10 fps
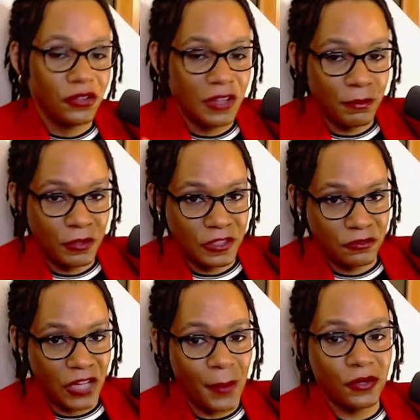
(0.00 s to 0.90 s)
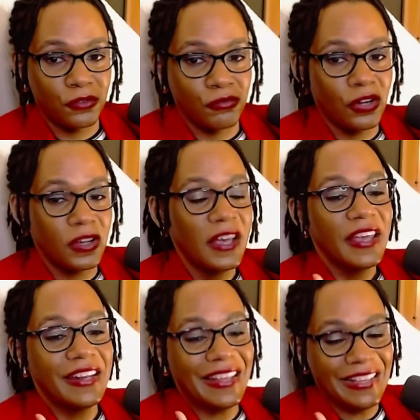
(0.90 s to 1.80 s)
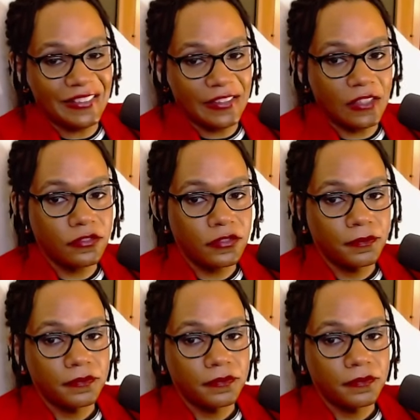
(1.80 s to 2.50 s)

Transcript: This commentator is wrong. It is enough.